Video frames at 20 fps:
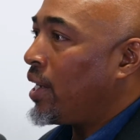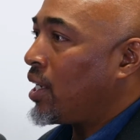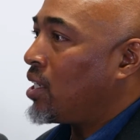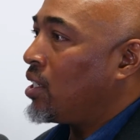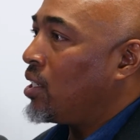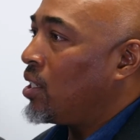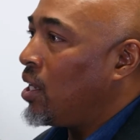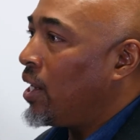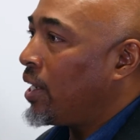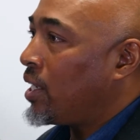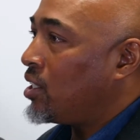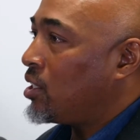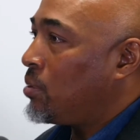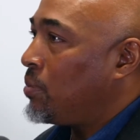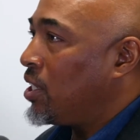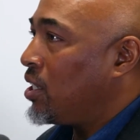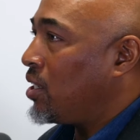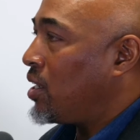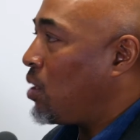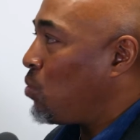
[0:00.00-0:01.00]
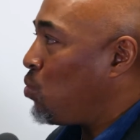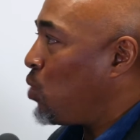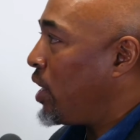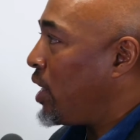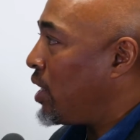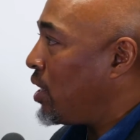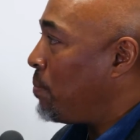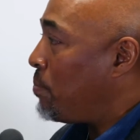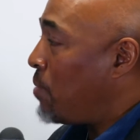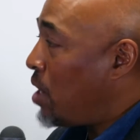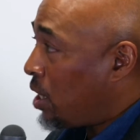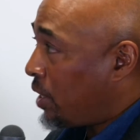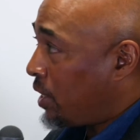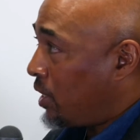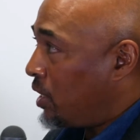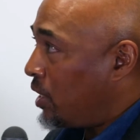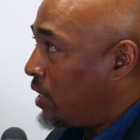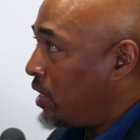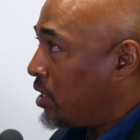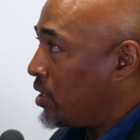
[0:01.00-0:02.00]
like it to be known that we're the
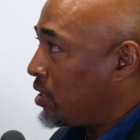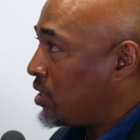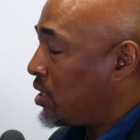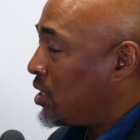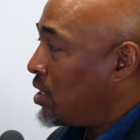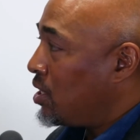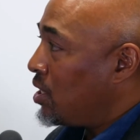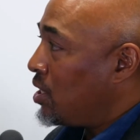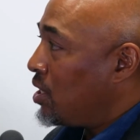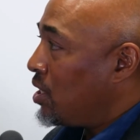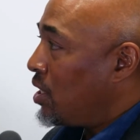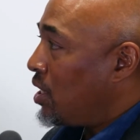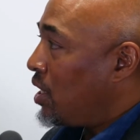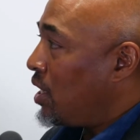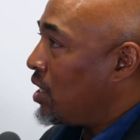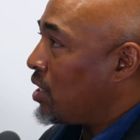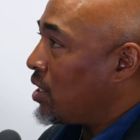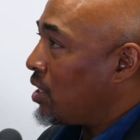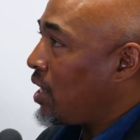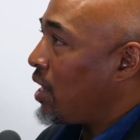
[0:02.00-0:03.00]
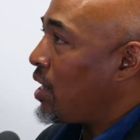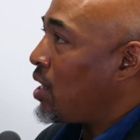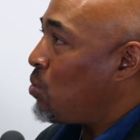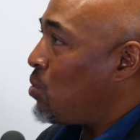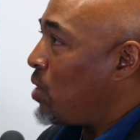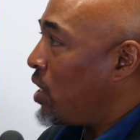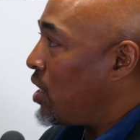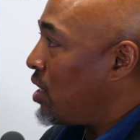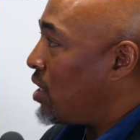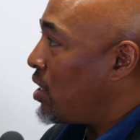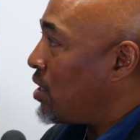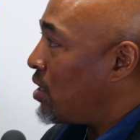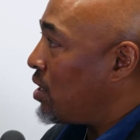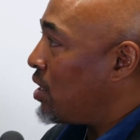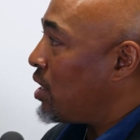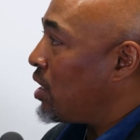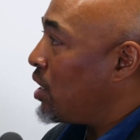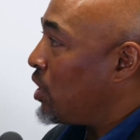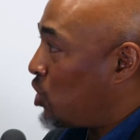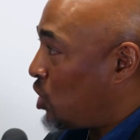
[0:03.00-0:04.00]
market leaders in gateway
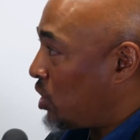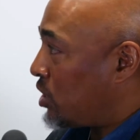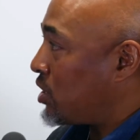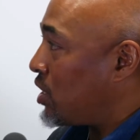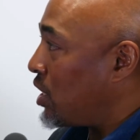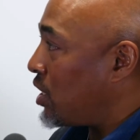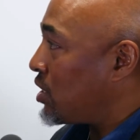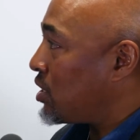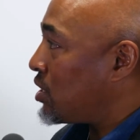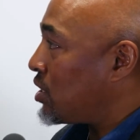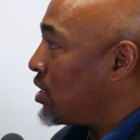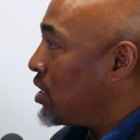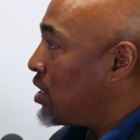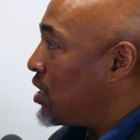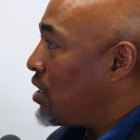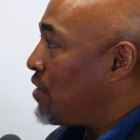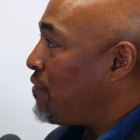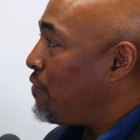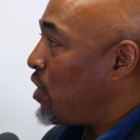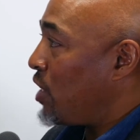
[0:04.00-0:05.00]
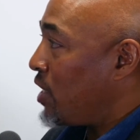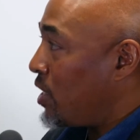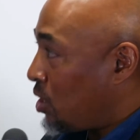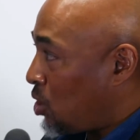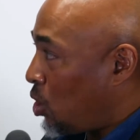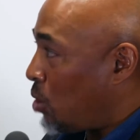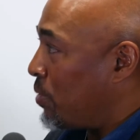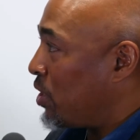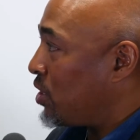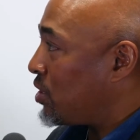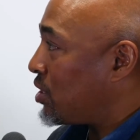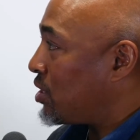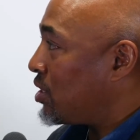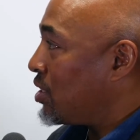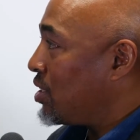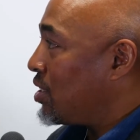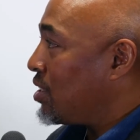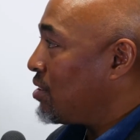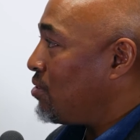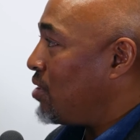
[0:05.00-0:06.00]
logistics for e-commerce,
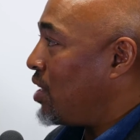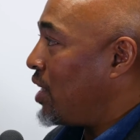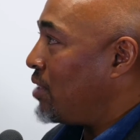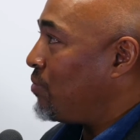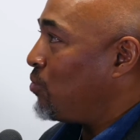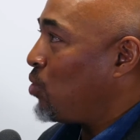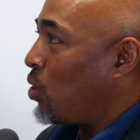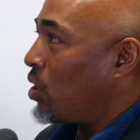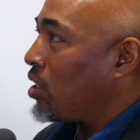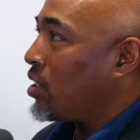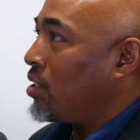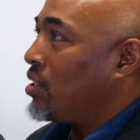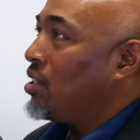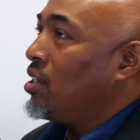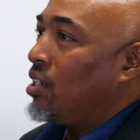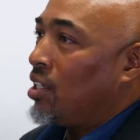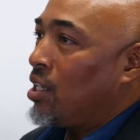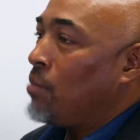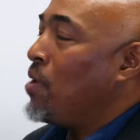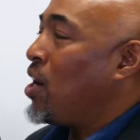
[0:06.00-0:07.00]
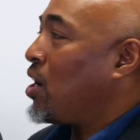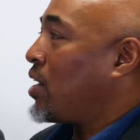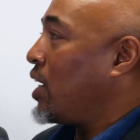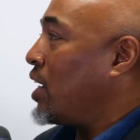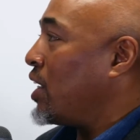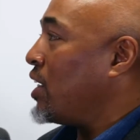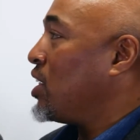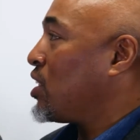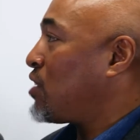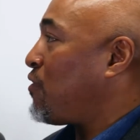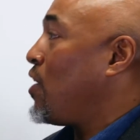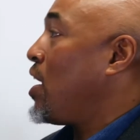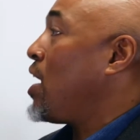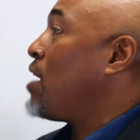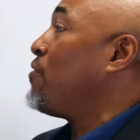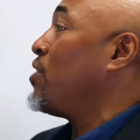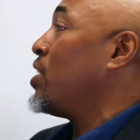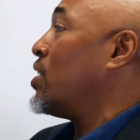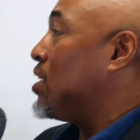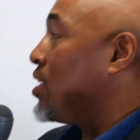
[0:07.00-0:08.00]
right? Not the market leaders for
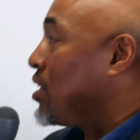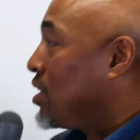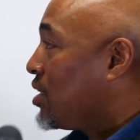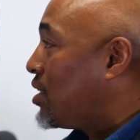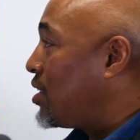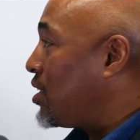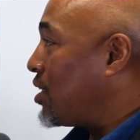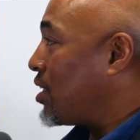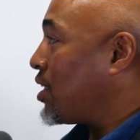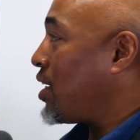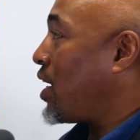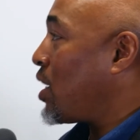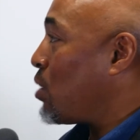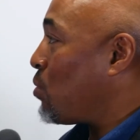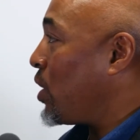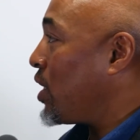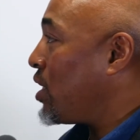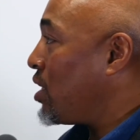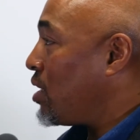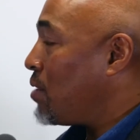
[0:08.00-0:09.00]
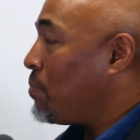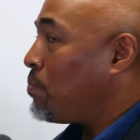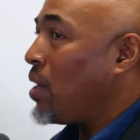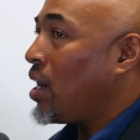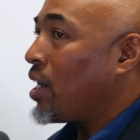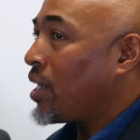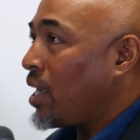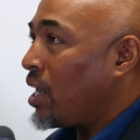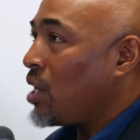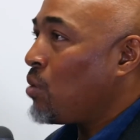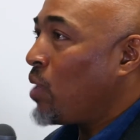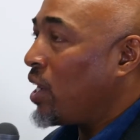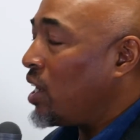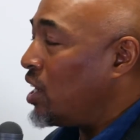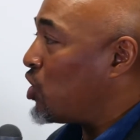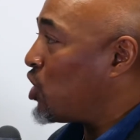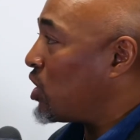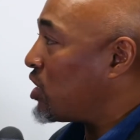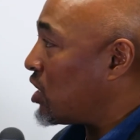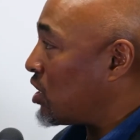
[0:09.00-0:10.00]
every gateway, but gateway
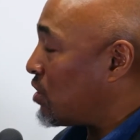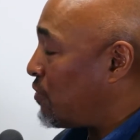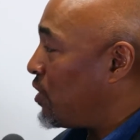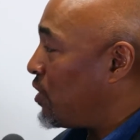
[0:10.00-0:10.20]
logistics for